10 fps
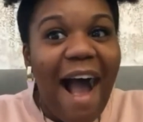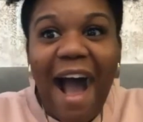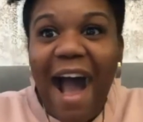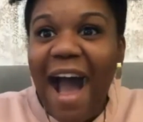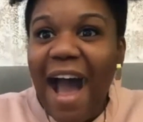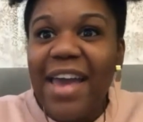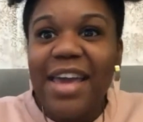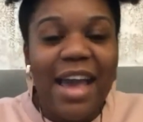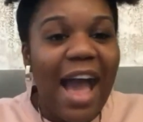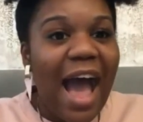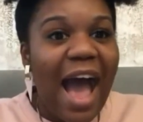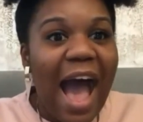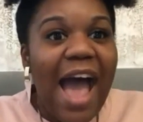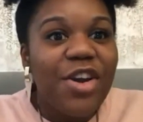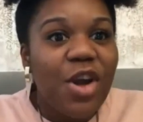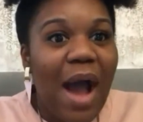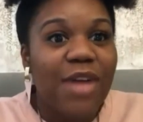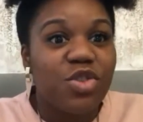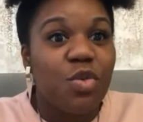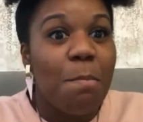I I know
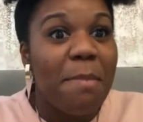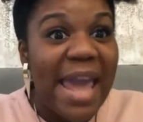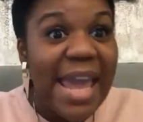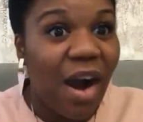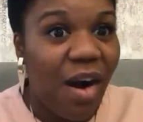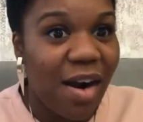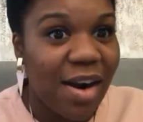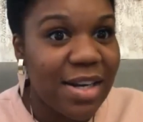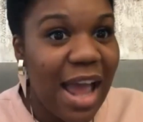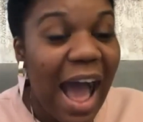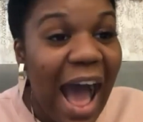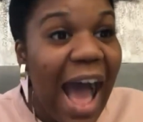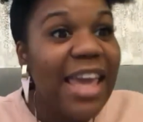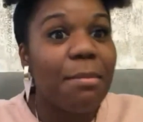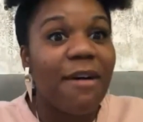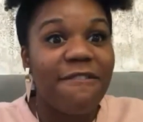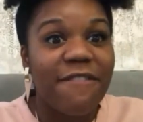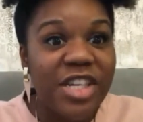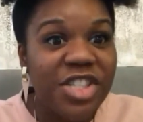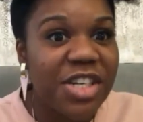how to make art. I am a
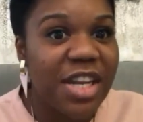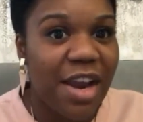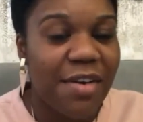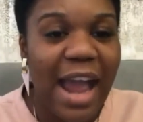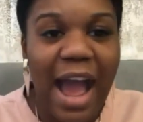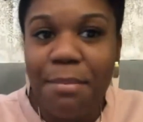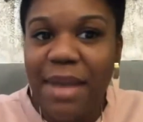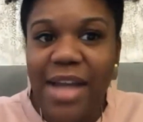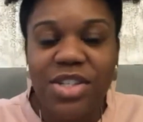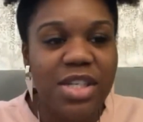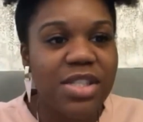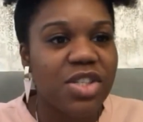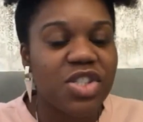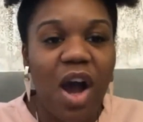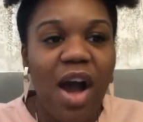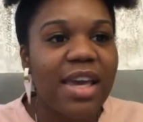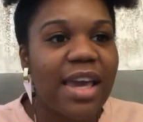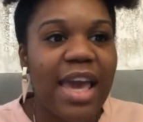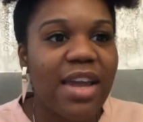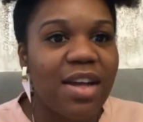visionary. I'm not just a talking
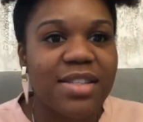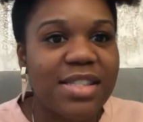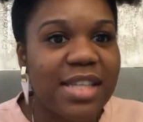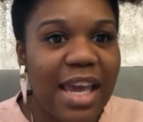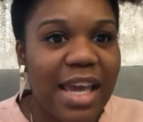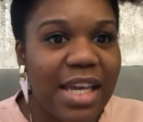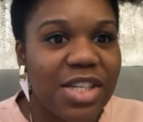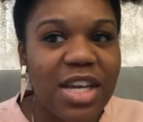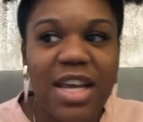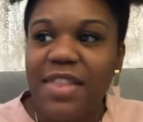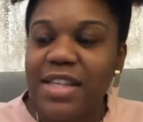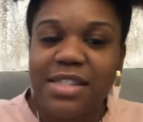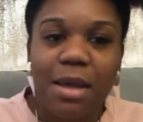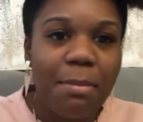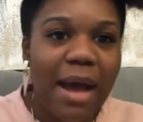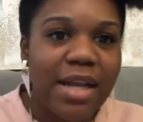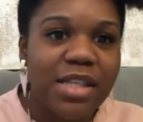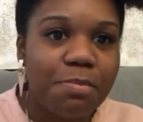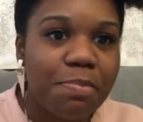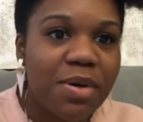head on stage that
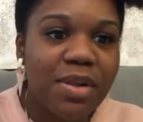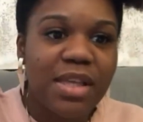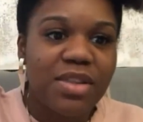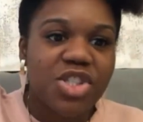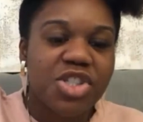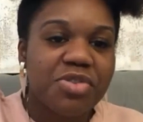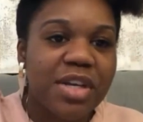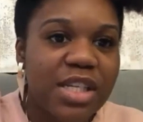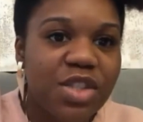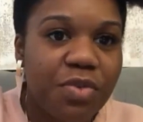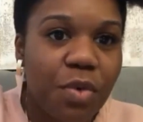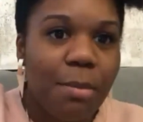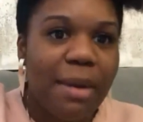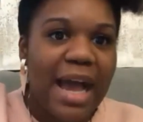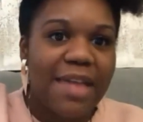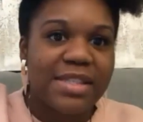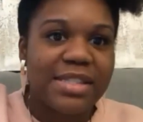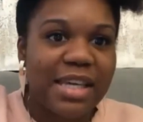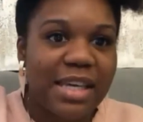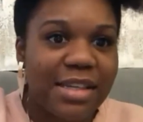somebody's pulling the strings for behind the
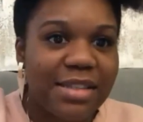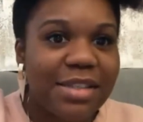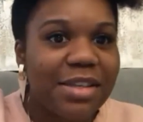scenes.